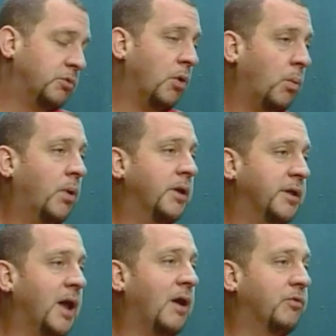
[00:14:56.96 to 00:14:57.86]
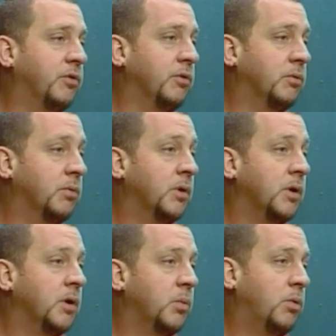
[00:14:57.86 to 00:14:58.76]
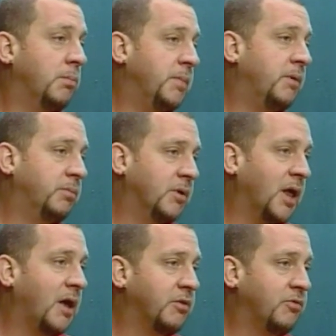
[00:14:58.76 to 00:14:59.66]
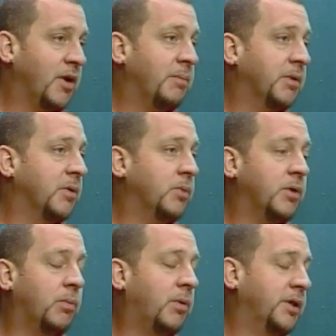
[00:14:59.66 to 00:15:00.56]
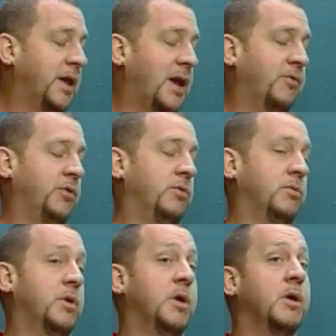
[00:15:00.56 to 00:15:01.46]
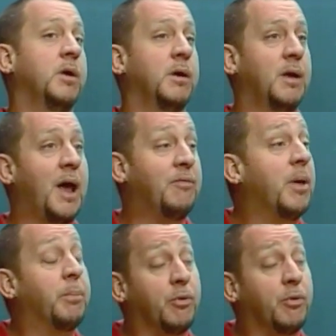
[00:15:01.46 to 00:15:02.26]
don't want to have to, we're a mid-class family, we don't want to have to have that